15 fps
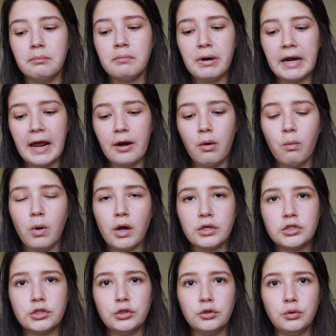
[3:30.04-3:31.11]
but I don't
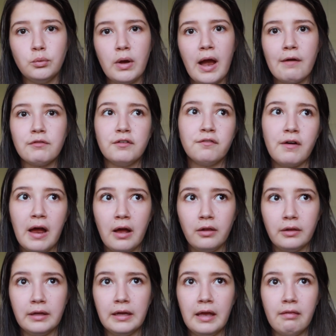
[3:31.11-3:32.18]
want to have to
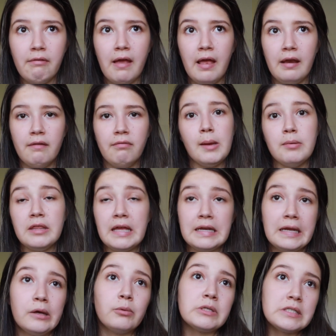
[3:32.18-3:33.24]
file it and then maybe they
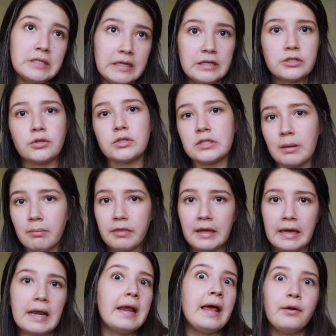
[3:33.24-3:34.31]
need receipts or
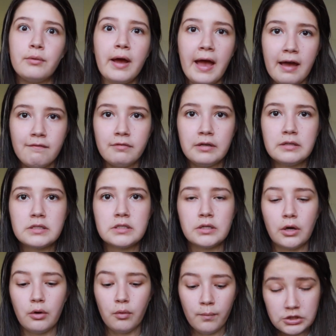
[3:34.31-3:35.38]
something and I don't have it.
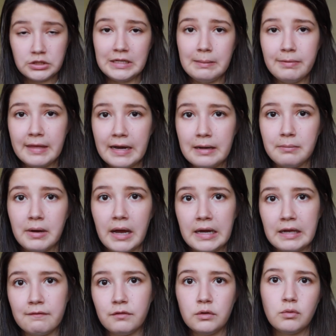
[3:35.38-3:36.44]
So just keep that in
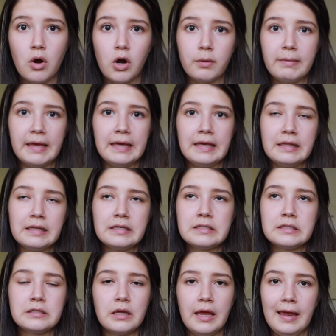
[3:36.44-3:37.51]
mind if you are making
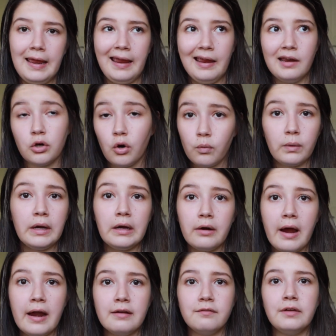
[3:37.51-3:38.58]
this a
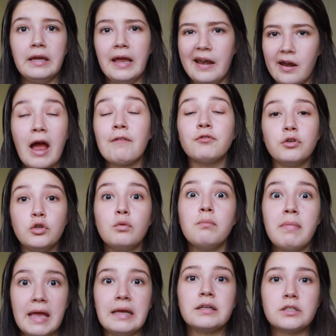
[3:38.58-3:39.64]
career out of it. And after you
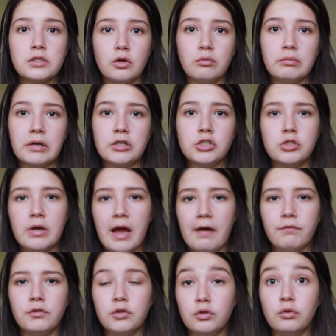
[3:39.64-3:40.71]
make so much, you
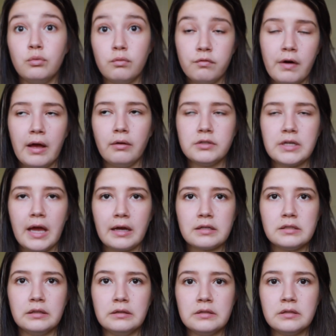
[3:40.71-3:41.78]
have to file
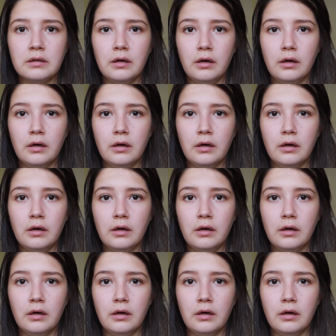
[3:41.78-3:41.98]
taxes